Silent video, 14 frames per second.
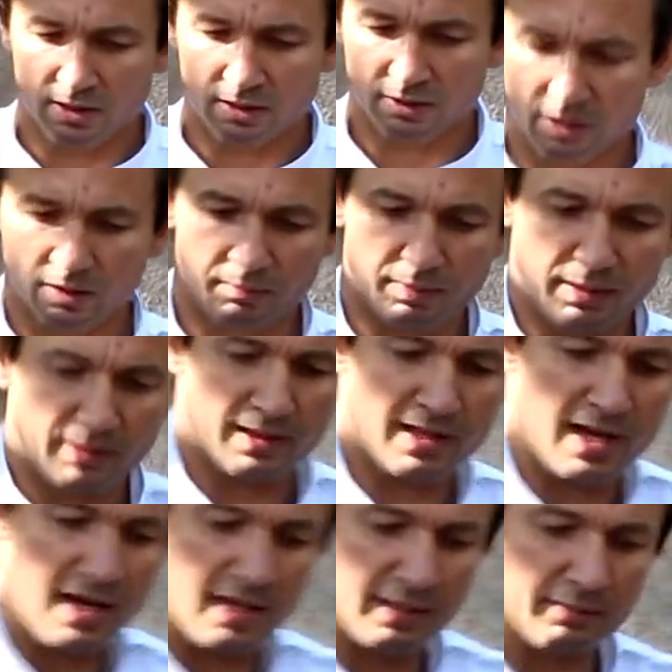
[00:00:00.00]
a little bit of
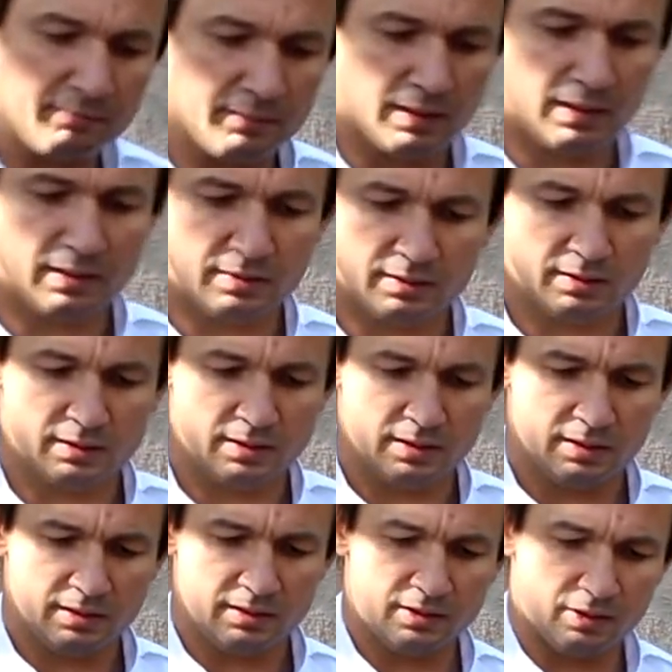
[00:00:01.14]
thyme,
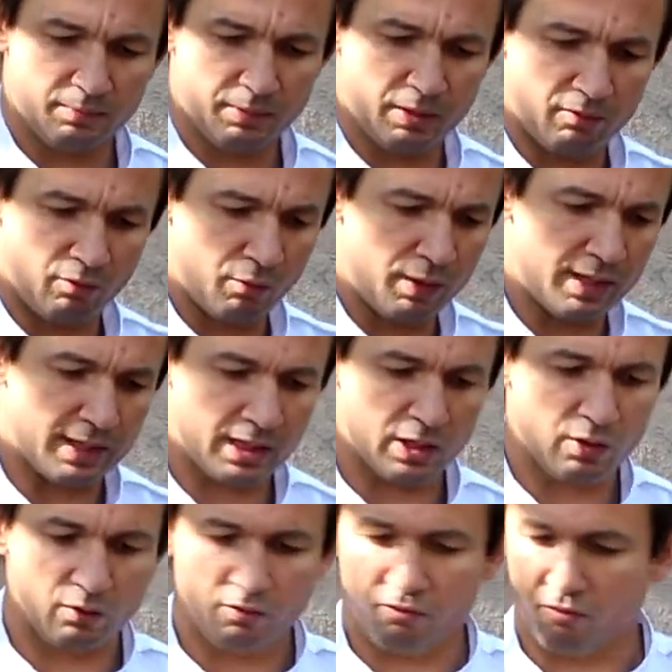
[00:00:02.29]
a little bit of
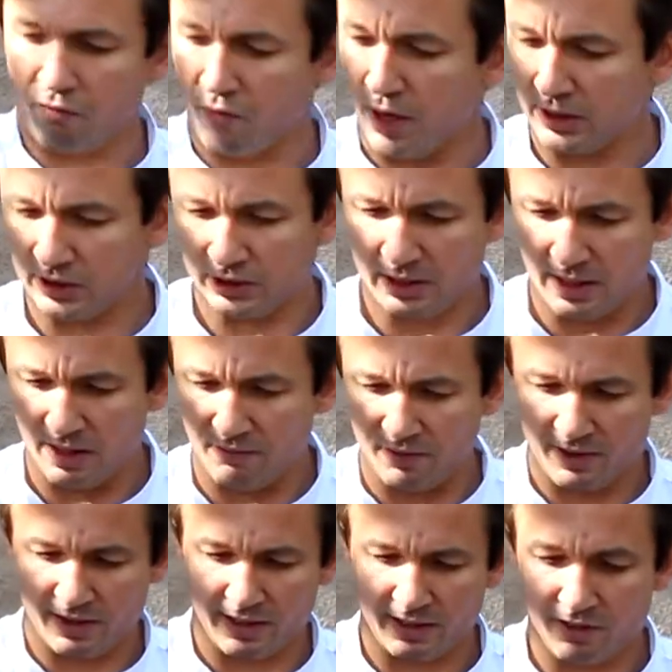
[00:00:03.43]
oregano, fresh,
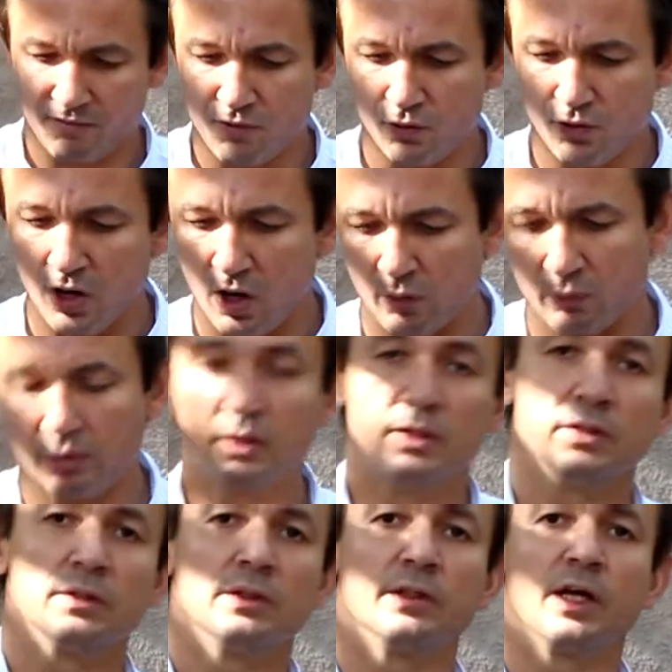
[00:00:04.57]
everything. If you don't,
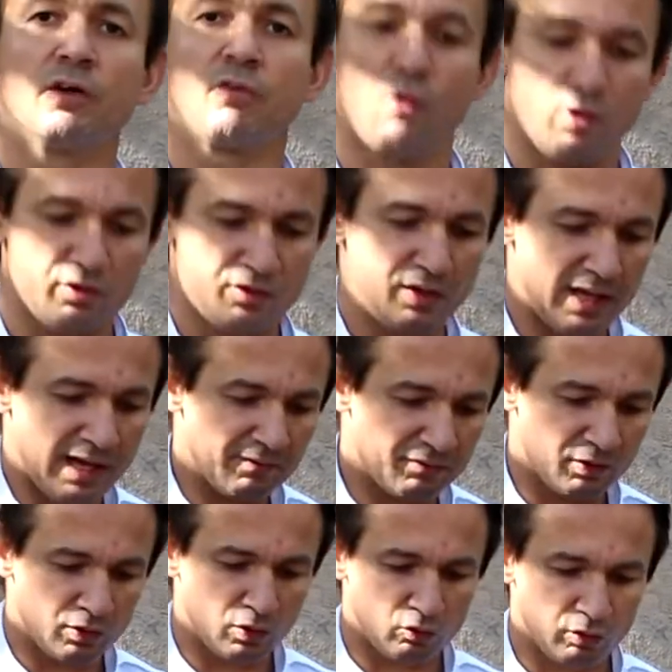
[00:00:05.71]
then of course you'll have to
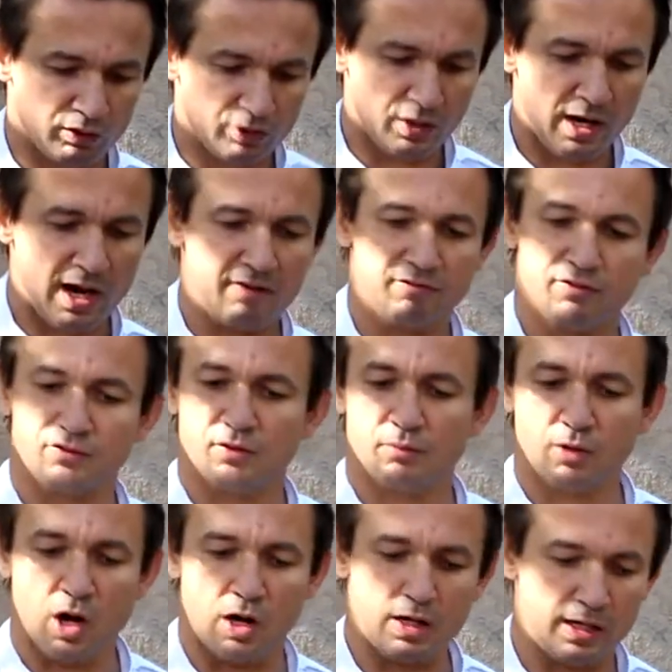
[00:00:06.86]
use what you have. Some
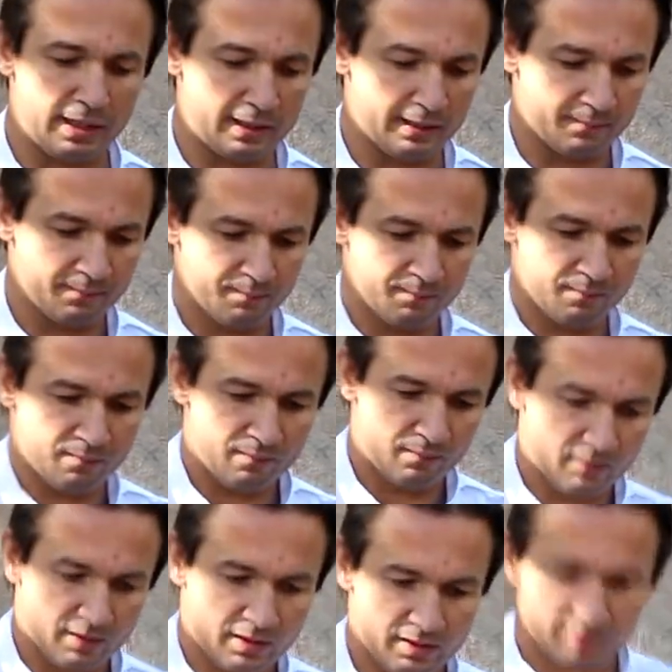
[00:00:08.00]
garlic,
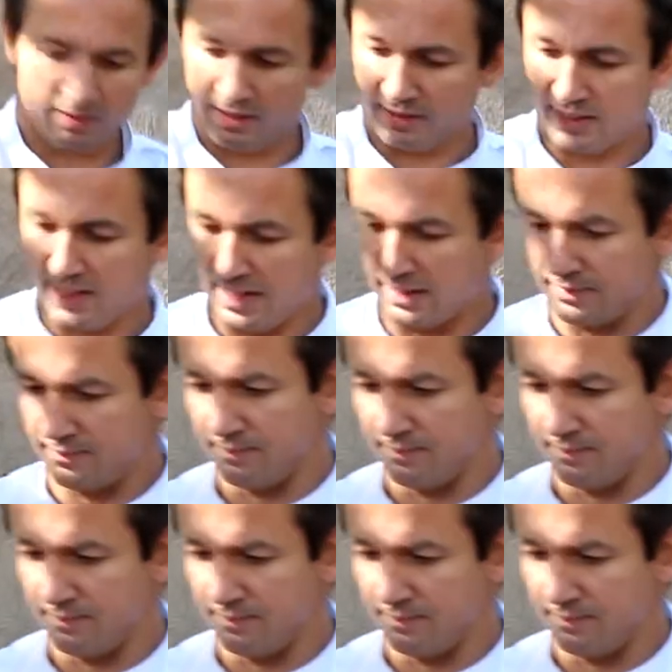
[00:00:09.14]
just like that.